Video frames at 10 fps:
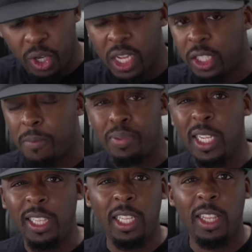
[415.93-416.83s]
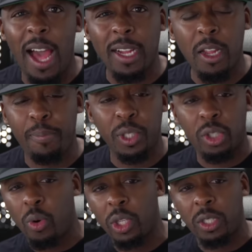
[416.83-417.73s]
your guns completely locked up
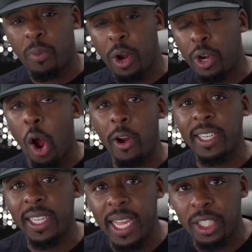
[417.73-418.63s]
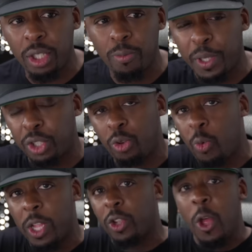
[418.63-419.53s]
and stored somewhere and hard to get to because
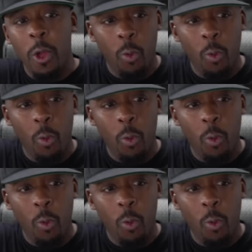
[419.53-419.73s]
you want,